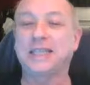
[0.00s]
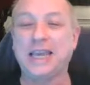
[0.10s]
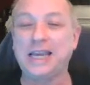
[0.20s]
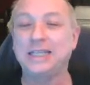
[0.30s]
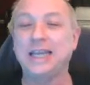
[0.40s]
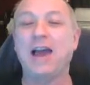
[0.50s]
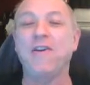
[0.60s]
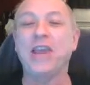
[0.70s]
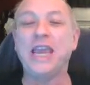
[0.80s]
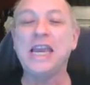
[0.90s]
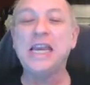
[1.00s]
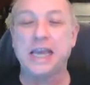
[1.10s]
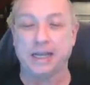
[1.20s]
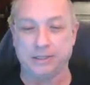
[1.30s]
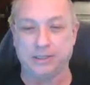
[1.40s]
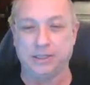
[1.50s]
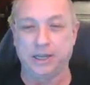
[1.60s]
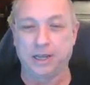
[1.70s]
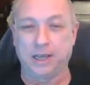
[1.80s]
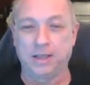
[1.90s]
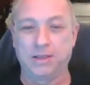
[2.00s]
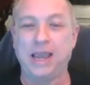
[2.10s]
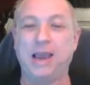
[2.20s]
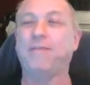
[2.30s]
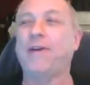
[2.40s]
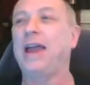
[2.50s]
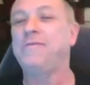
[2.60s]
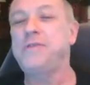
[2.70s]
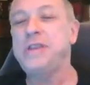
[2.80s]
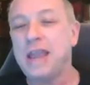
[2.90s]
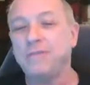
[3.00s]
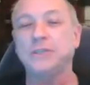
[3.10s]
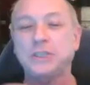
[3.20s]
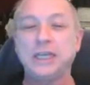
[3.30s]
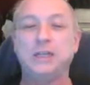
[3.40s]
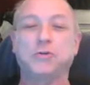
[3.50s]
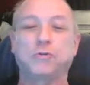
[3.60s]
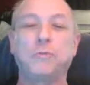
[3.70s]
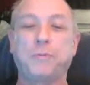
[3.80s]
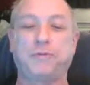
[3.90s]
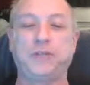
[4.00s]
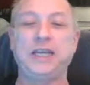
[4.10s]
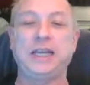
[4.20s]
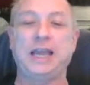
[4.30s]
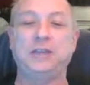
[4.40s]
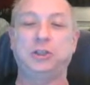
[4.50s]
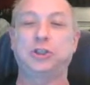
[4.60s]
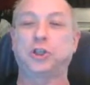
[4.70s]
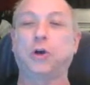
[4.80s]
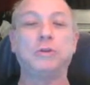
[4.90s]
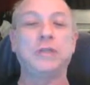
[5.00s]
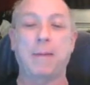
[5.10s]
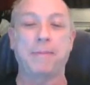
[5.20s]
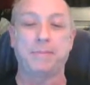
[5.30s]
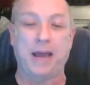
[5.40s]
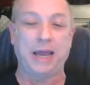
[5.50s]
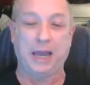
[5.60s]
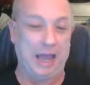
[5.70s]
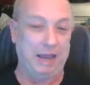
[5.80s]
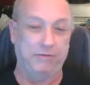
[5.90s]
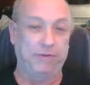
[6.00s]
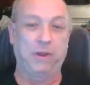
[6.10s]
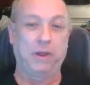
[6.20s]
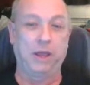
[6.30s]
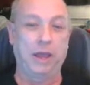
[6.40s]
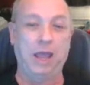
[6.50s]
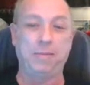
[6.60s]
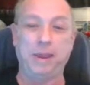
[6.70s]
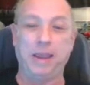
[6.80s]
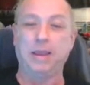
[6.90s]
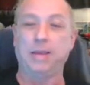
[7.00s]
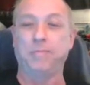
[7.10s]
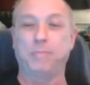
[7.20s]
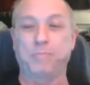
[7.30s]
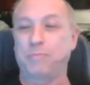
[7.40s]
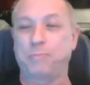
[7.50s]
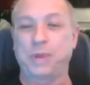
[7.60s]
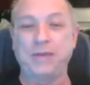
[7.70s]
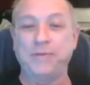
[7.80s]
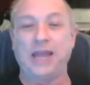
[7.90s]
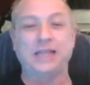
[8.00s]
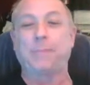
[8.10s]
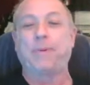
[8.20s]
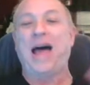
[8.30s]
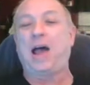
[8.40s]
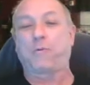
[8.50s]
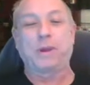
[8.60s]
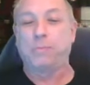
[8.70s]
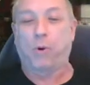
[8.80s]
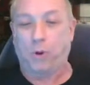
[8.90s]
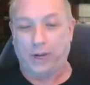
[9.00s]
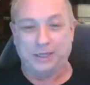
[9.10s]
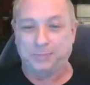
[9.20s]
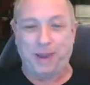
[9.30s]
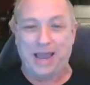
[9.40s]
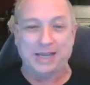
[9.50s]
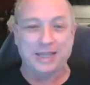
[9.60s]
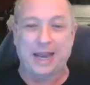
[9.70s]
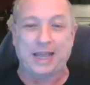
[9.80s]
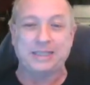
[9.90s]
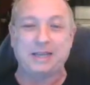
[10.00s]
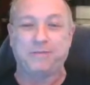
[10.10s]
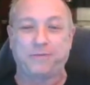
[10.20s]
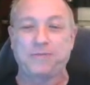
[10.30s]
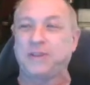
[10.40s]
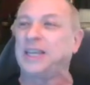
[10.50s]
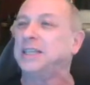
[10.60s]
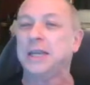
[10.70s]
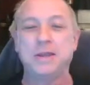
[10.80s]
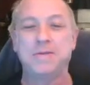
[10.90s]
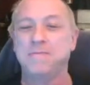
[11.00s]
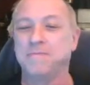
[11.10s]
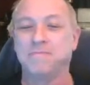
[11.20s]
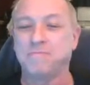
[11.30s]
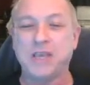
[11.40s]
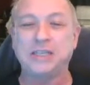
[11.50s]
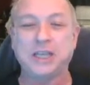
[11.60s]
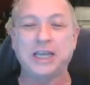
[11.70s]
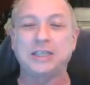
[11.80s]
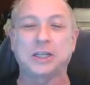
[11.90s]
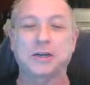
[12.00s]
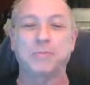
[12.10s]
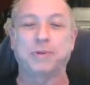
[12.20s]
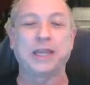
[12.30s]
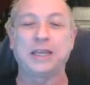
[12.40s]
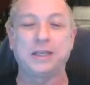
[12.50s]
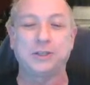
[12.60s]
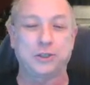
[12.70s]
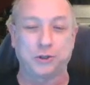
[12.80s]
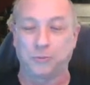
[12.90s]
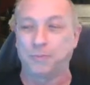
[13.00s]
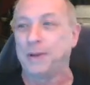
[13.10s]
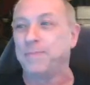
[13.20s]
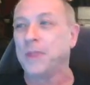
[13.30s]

kids are idiots. They are. I've never seen a group of teenagers so dumb in my life. I mean, even like the Bowery Boys back in the 1950s, these kids are completely stupid.